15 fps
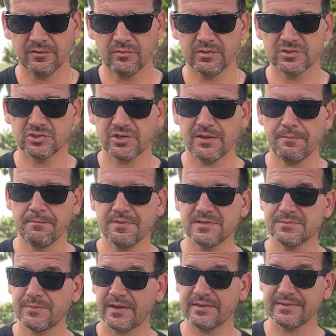which he
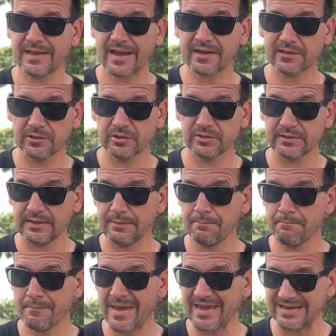spectacularly
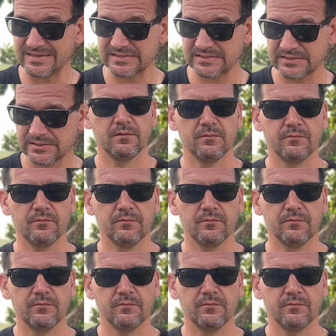makes.